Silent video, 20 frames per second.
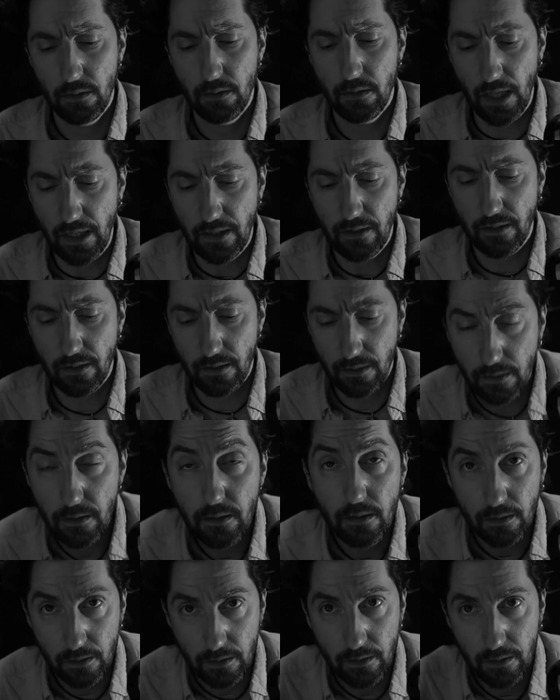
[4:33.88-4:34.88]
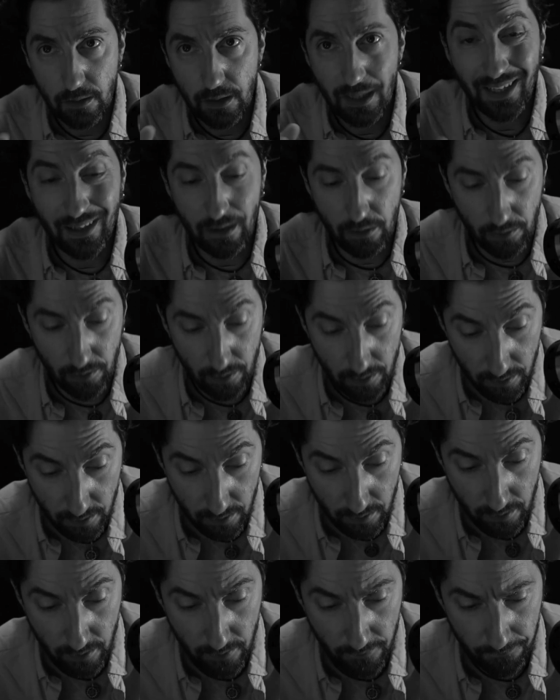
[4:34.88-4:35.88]
"Yes," he thought,
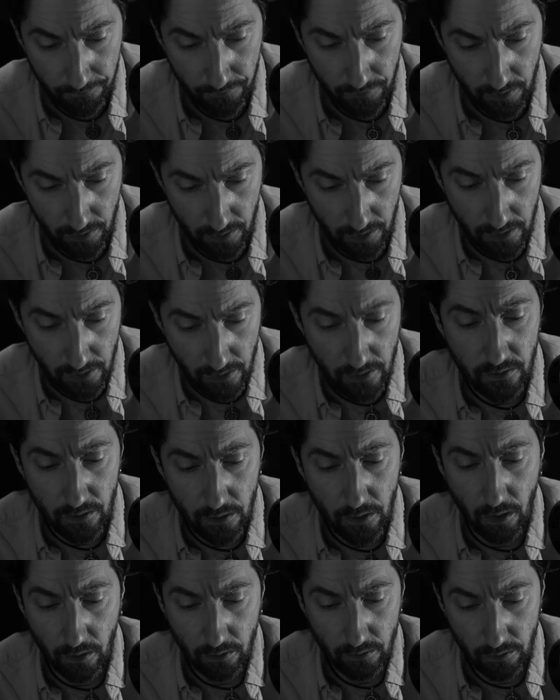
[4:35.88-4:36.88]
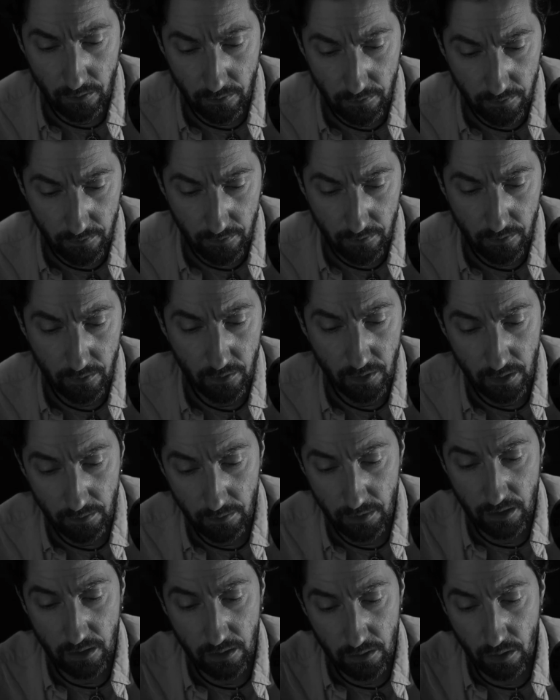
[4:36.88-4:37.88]
"he is a doctor. He
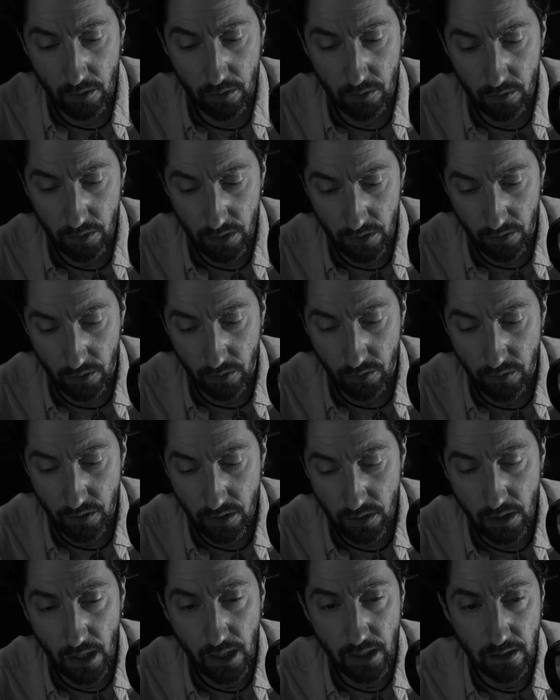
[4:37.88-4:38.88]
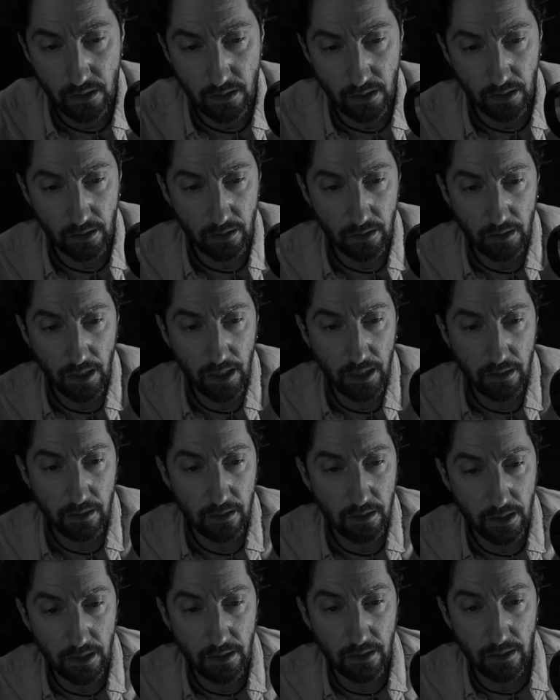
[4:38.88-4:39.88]
must know his own state and
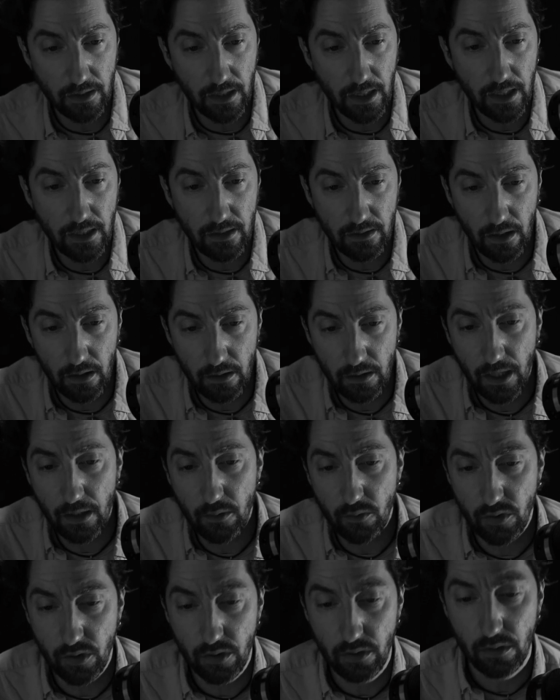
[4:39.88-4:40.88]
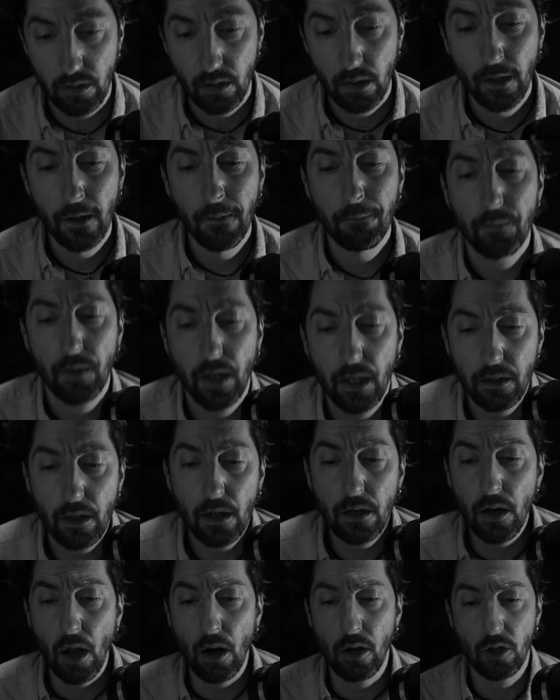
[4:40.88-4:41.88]
that his days are counted, and
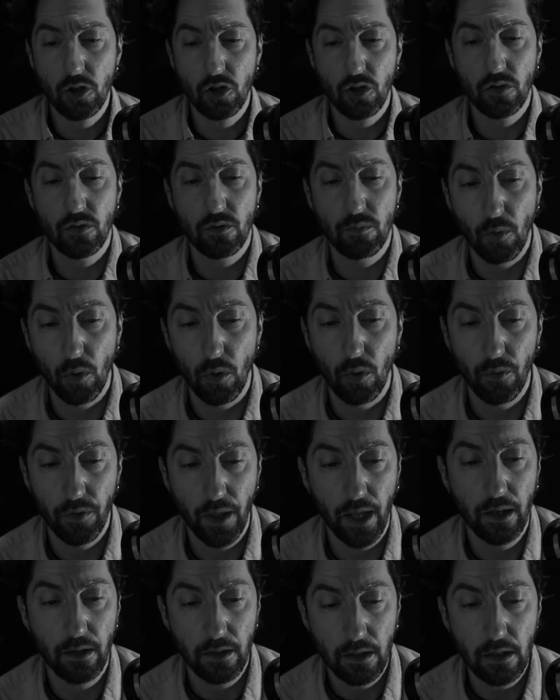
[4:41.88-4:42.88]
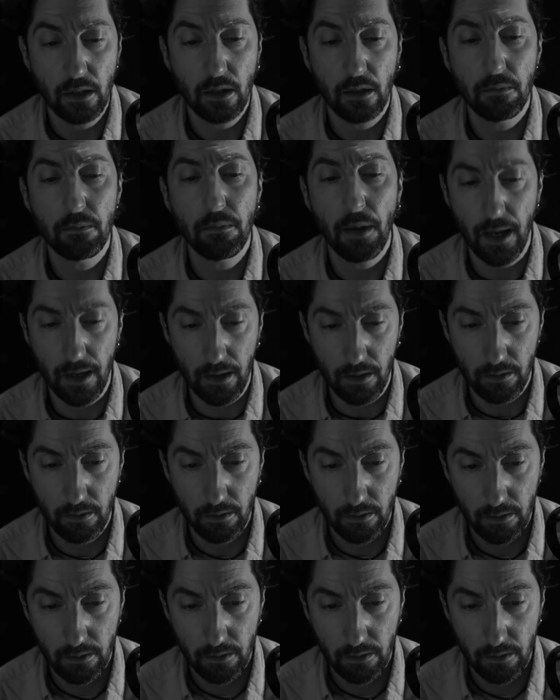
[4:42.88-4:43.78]
the knowledge is more than he can bear."